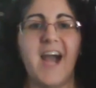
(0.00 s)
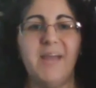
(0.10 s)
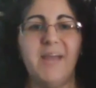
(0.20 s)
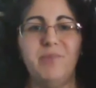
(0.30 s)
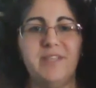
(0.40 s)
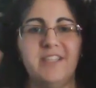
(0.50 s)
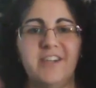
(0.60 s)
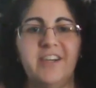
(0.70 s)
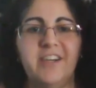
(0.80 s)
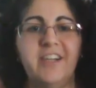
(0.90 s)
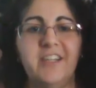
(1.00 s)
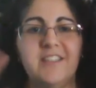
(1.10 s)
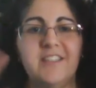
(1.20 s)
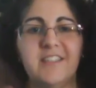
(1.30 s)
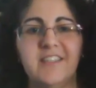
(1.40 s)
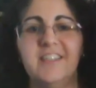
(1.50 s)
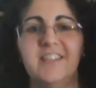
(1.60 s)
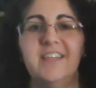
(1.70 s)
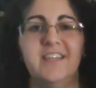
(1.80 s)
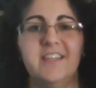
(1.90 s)
Hi, boys and girls.
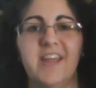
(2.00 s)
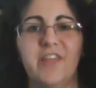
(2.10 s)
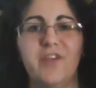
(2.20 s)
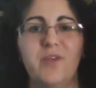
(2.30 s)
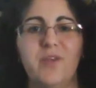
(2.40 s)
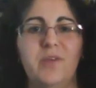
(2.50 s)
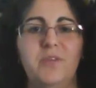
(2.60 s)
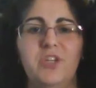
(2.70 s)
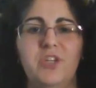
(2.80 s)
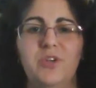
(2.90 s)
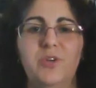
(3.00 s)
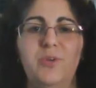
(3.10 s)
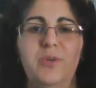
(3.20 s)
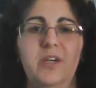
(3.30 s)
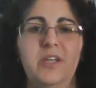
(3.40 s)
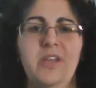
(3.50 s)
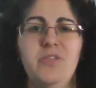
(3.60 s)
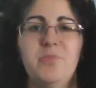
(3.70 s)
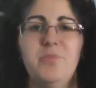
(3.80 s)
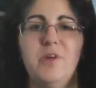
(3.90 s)
Today I thought we'd do
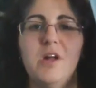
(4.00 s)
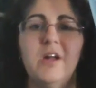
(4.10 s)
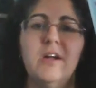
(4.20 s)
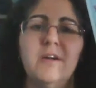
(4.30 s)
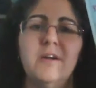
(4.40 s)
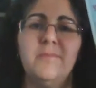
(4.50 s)
another book.